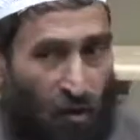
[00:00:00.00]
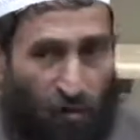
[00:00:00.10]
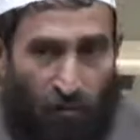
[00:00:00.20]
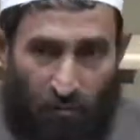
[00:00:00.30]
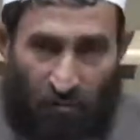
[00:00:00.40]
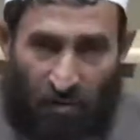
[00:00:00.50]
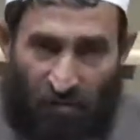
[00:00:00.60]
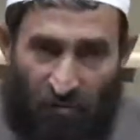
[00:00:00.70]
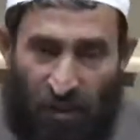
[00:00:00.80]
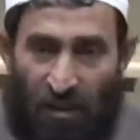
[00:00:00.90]
So these
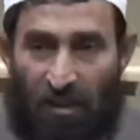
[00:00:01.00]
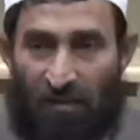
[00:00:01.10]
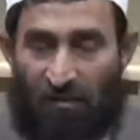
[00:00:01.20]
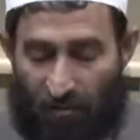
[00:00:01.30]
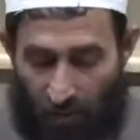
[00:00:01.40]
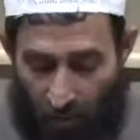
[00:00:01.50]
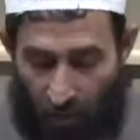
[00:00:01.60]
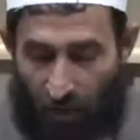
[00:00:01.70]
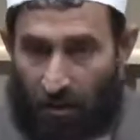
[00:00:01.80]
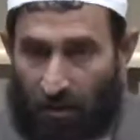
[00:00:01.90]
meanings
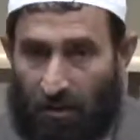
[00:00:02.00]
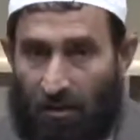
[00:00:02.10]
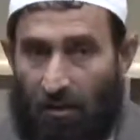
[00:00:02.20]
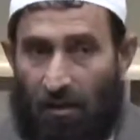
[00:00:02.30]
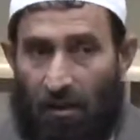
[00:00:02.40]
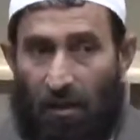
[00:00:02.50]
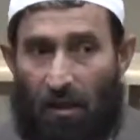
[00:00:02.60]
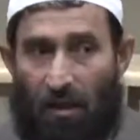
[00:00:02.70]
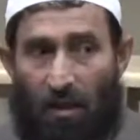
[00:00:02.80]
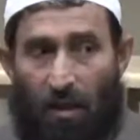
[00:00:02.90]
all
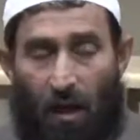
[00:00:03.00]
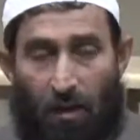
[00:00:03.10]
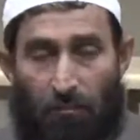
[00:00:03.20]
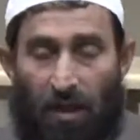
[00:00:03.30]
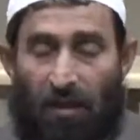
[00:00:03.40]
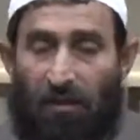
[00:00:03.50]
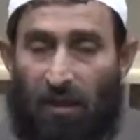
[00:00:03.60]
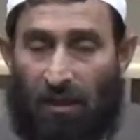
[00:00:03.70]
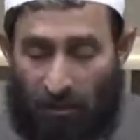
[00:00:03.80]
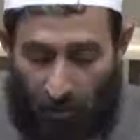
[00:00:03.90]
are meant
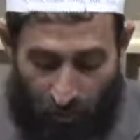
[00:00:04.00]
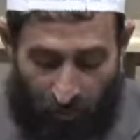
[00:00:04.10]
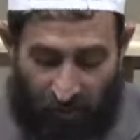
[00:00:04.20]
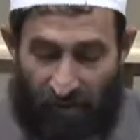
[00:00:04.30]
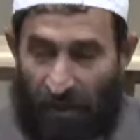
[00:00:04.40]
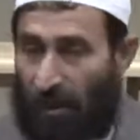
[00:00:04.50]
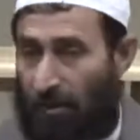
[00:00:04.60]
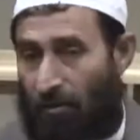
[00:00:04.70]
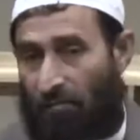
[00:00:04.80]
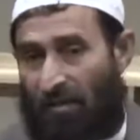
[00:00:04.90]
in humaza and
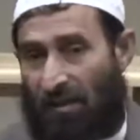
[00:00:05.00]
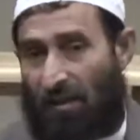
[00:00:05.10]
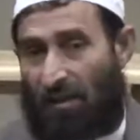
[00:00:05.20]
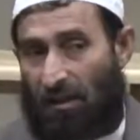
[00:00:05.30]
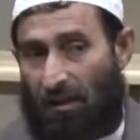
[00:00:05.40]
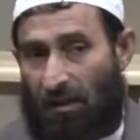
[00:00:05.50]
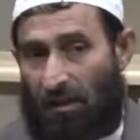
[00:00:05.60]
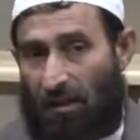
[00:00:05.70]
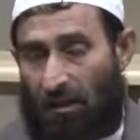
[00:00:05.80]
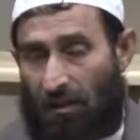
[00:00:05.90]
lumaza.
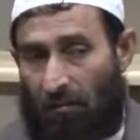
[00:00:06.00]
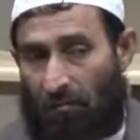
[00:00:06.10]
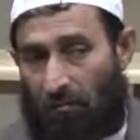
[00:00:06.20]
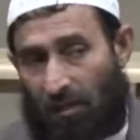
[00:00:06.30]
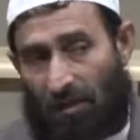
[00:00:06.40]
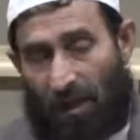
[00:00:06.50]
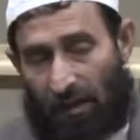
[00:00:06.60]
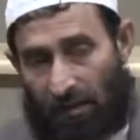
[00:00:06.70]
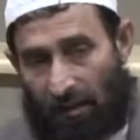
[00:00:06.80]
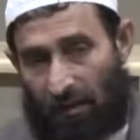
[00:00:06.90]
But at
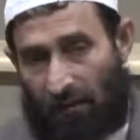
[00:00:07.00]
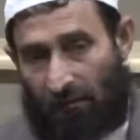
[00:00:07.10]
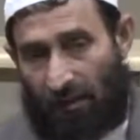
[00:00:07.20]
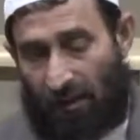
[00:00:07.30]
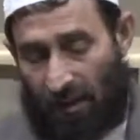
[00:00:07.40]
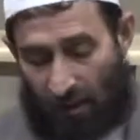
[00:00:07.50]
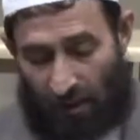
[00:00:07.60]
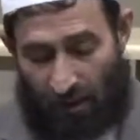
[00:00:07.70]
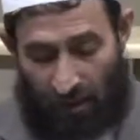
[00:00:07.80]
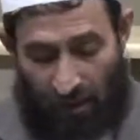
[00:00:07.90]
the end of the day,
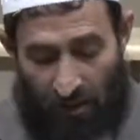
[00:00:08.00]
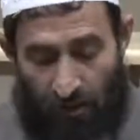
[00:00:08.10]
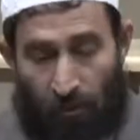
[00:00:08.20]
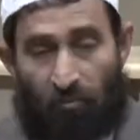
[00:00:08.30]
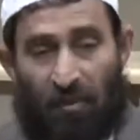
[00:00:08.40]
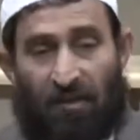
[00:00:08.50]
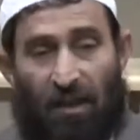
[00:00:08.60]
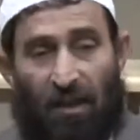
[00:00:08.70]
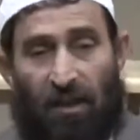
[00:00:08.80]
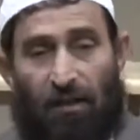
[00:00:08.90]

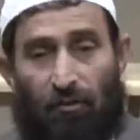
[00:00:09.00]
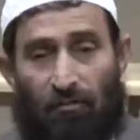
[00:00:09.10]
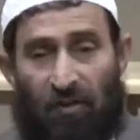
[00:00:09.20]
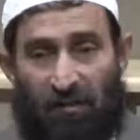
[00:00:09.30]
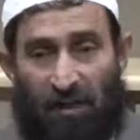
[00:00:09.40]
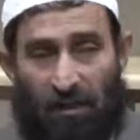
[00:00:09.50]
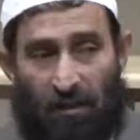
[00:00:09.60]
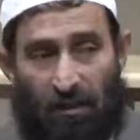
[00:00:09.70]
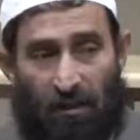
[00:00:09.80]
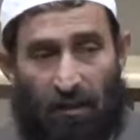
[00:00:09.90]
humaza and lumaza,
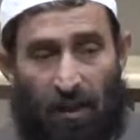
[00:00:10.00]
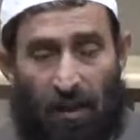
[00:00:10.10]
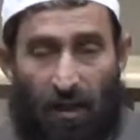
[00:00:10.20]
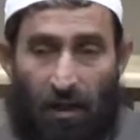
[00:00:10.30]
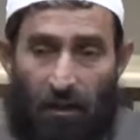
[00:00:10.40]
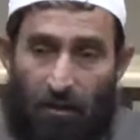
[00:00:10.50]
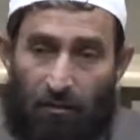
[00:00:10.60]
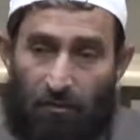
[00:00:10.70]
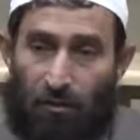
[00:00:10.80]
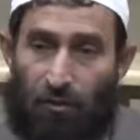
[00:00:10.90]
they are
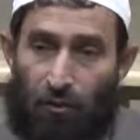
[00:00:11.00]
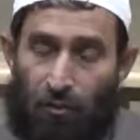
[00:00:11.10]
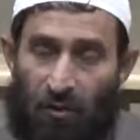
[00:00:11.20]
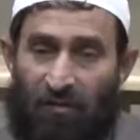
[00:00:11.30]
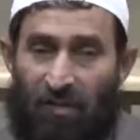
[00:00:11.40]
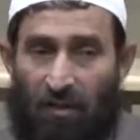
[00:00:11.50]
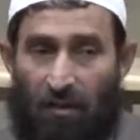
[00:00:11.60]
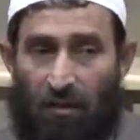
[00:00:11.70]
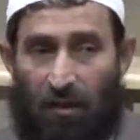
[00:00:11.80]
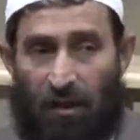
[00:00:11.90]
alluded to one single
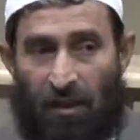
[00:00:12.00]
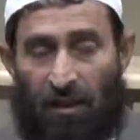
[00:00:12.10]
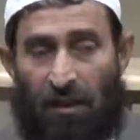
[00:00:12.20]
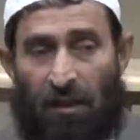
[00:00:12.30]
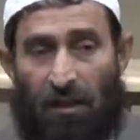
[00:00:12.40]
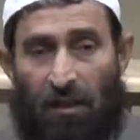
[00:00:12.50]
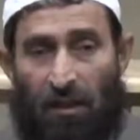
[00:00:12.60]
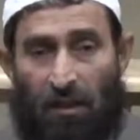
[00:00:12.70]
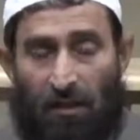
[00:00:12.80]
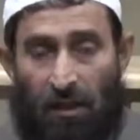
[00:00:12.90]
thing,
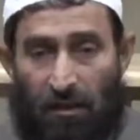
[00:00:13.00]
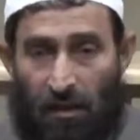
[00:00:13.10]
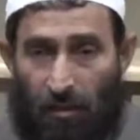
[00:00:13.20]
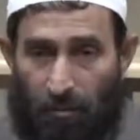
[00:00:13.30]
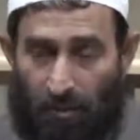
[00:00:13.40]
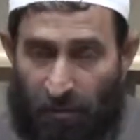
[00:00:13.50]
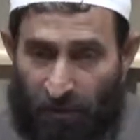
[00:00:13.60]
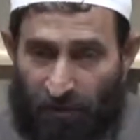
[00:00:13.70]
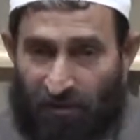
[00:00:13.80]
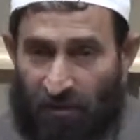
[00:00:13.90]
that the
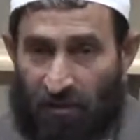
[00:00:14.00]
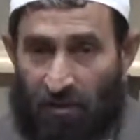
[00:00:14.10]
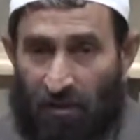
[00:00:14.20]
person